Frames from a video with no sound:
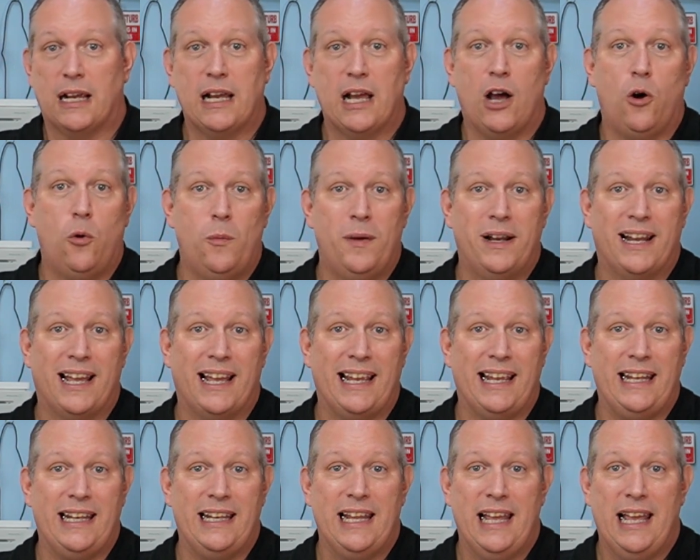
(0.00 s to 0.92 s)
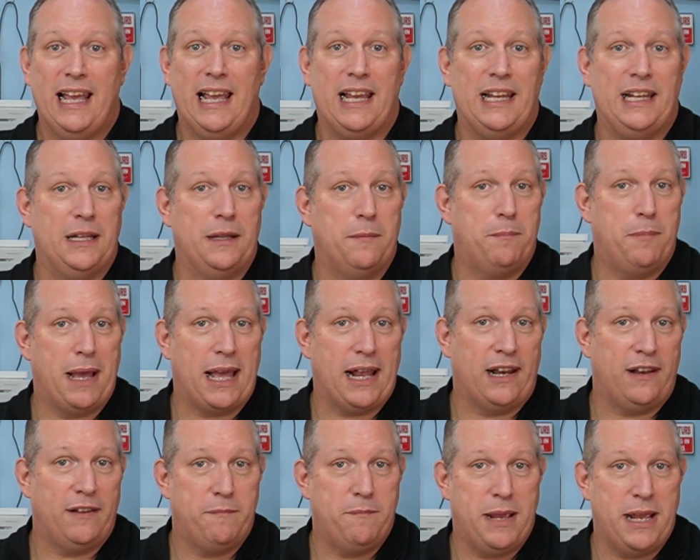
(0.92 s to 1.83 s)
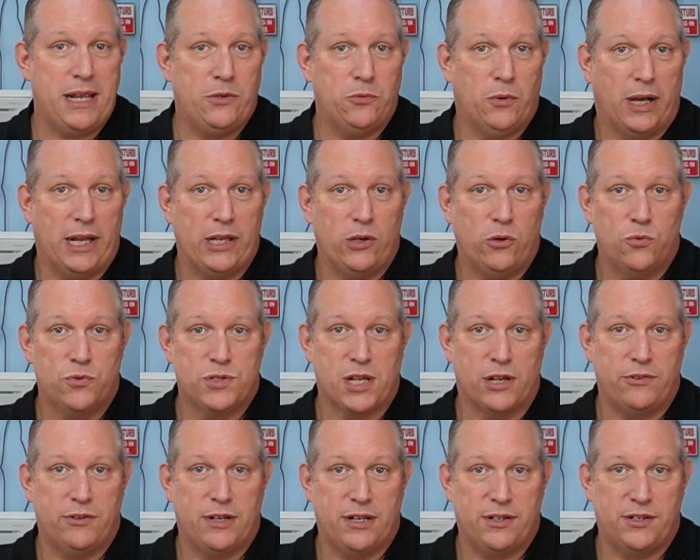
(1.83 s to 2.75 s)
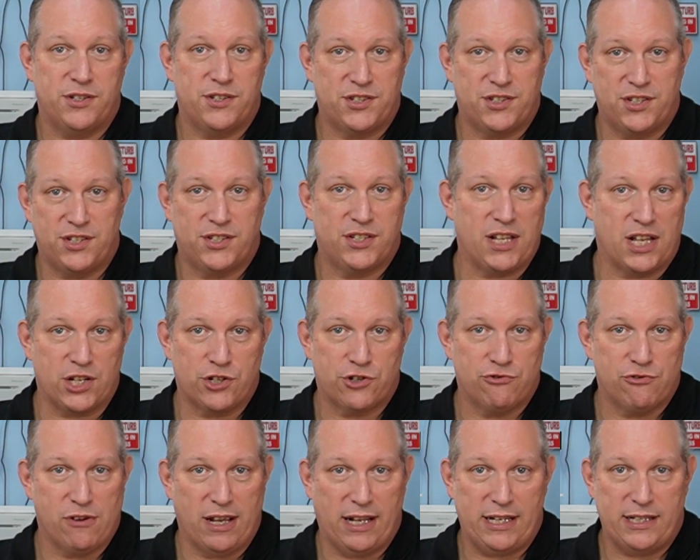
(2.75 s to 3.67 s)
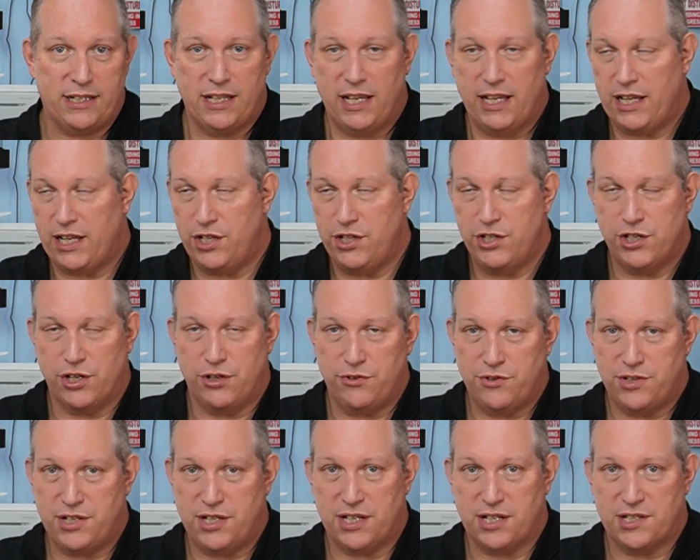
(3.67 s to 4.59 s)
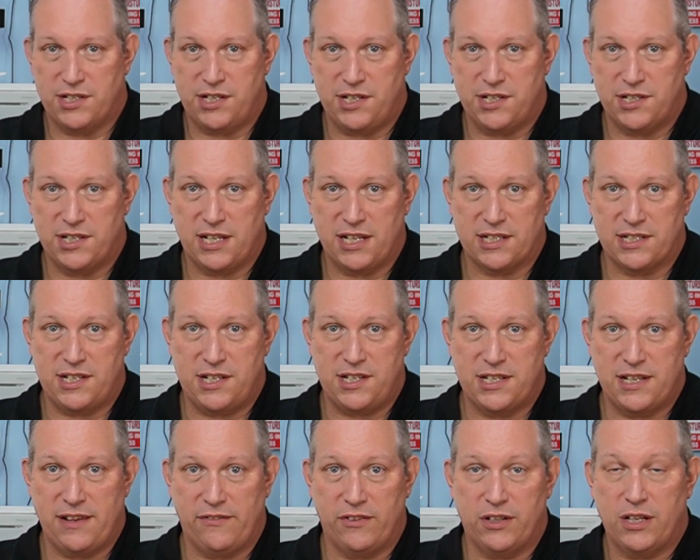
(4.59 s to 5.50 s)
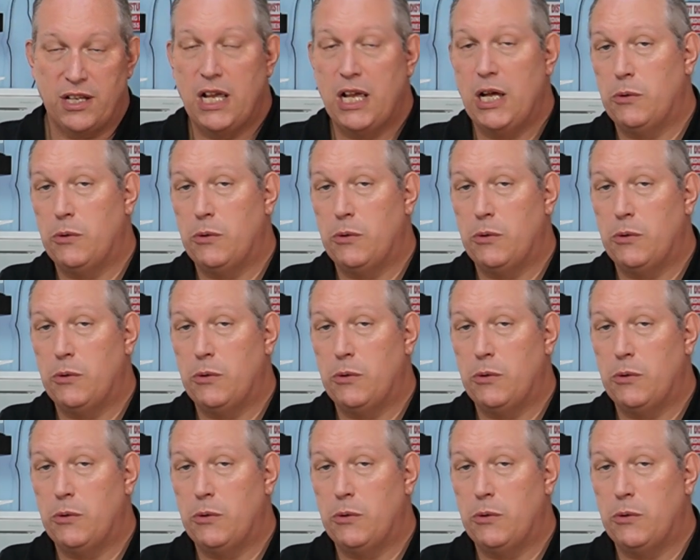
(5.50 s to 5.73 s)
culminating in the Battle of Medway also known as the Dutch Raid in June 1667.